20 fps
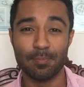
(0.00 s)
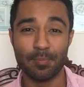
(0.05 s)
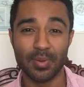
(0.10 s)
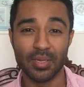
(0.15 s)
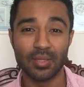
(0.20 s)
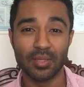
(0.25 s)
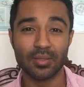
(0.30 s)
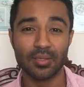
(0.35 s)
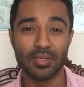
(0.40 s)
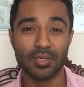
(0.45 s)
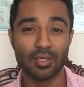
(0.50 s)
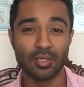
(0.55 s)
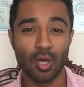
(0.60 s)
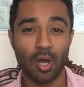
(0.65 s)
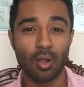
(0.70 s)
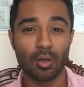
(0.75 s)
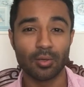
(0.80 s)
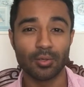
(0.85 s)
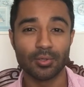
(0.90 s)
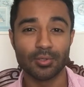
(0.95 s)
billion in
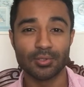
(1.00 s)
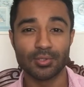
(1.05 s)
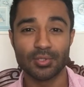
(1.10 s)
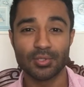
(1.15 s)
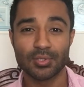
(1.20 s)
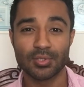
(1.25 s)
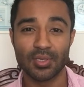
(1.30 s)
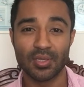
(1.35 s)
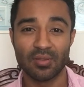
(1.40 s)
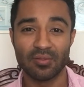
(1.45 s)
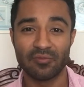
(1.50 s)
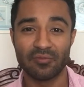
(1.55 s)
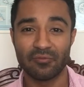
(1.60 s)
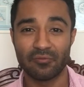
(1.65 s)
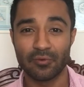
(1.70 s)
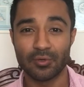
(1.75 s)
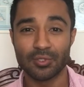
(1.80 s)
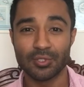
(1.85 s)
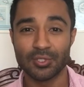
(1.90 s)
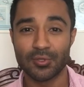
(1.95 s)
the
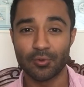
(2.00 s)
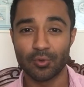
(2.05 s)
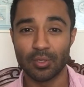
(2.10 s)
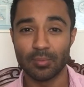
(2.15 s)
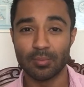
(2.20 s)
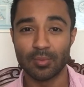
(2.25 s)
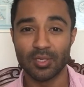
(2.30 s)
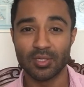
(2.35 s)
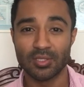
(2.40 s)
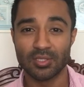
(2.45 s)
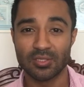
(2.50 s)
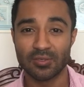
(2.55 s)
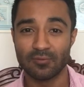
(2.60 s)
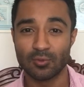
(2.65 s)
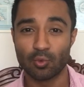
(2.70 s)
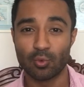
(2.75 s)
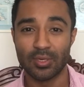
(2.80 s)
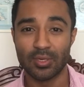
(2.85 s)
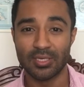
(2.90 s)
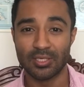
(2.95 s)
first 3 months of
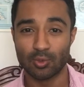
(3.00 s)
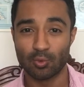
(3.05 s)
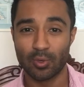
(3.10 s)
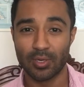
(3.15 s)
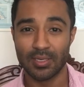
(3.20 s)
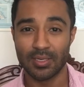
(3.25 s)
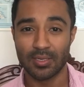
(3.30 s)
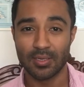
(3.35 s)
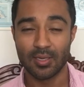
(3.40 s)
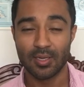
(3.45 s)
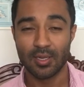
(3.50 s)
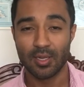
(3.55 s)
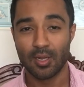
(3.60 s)
2020.